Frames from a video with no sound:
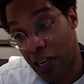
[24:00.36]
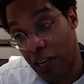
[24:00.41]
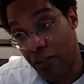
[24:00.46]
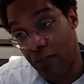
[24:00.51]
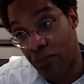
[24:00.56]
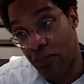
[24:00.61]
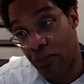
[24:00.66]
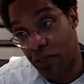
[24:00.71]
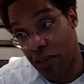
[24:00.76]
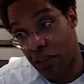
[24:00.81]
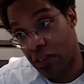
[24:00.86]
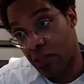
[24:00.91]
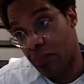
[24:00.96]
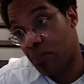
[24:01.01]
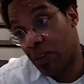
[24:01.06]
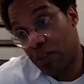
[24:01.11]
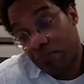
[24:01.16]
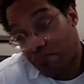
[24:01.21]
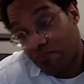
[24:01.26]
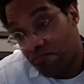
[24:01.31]
for this,
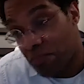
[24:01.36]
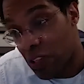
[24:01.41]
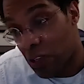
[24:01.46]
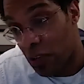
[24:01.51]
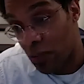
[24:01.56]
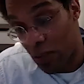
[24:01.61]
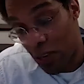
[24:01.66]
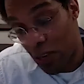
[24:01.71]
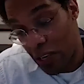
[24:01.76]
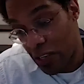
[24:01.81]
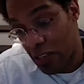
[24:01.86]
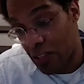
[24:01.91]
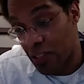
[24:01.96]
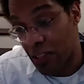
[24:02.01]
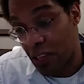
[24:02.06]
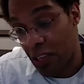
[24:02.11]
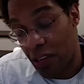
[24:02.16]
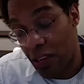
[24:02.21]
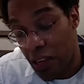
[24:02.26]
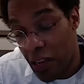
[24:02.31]
but I could
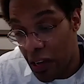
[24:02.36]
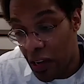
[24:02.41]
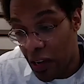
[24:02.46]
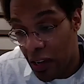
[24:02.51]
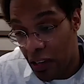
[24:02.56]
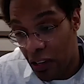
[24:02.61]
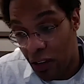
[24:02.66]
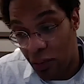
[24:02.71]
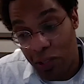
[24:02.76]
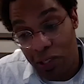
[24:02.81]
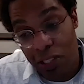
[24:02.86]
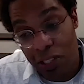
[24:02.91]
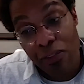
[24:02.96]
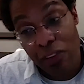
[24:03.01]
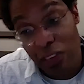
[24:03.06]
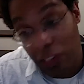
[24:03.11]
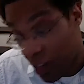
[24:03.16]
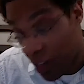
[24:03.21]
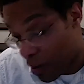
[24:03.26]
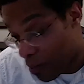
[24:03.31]
say you'll be
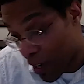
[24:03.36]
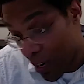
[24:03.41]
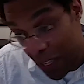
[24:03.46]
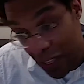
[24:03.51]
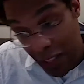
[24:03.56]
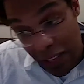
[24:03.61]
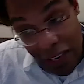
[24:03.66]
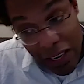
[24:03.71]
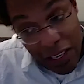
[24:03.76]
saving a lot of money in the next